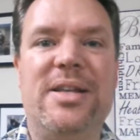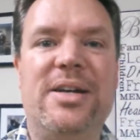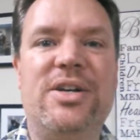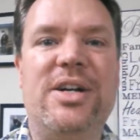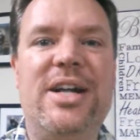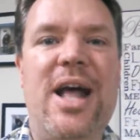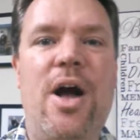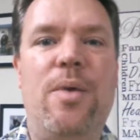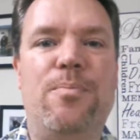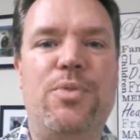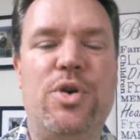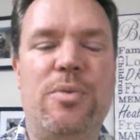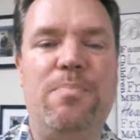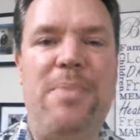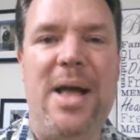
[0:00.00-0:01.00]
they're going to help
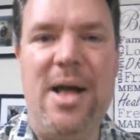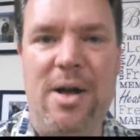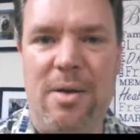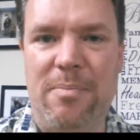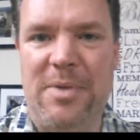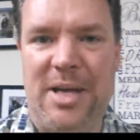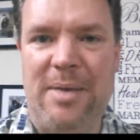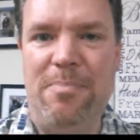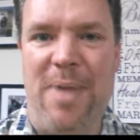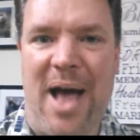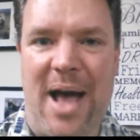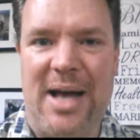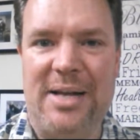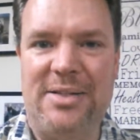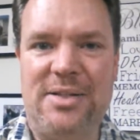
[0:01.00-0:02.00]
propel me
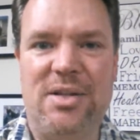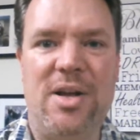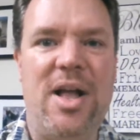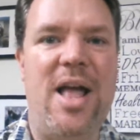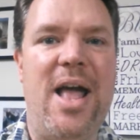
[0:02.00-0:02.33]
past